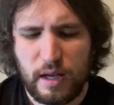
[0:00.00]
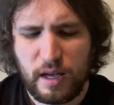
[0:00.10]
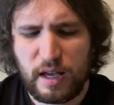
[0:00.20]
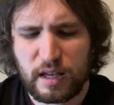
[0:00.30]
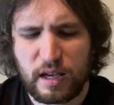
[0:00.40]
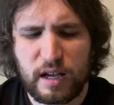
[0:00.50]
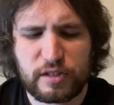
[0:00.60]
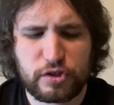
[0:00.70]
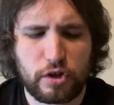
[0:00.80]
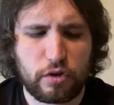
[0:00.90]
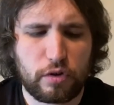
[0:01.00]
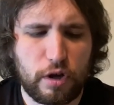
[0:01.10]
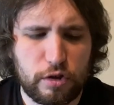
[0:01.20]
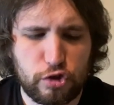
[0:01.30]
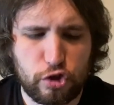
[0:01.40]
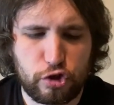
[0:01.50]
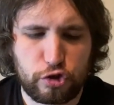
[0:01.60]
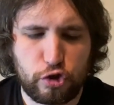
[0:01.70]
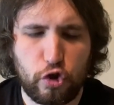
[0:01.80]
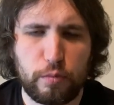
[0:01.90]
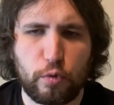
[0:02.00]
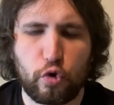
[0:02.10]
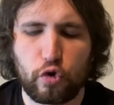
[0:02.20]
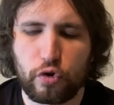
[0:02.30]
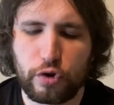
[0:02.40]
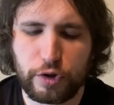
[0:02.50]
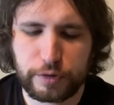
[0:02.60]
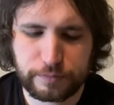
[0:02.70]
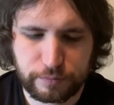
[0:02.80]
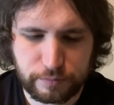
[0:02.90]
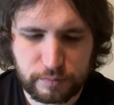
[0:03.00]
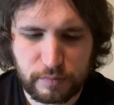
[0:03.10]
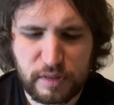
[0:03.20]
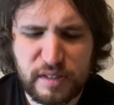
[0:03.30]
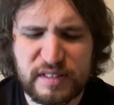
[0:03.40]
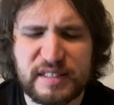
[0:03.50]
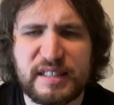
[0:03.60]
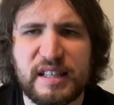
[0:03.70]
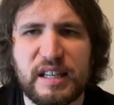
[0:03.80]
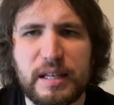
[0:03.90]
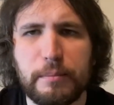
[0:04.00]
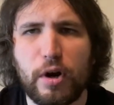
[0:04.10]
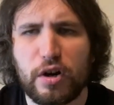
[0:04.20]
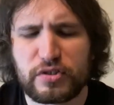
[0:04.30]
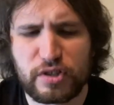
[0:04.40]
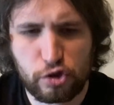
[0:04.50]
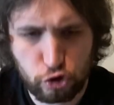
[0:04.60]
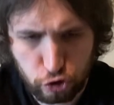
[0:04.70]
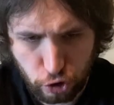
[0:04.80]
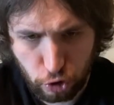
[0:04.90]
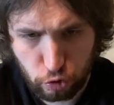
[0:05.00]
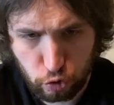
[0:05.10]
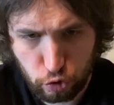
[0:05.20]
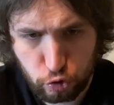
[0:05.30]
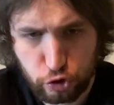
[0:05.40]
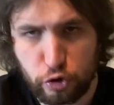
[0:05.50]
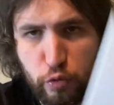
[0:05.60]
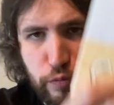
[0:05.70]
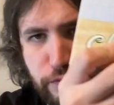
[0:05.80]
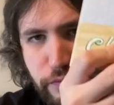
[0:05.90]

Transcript: Hey guys, so I got just two more CD box sets to show you. So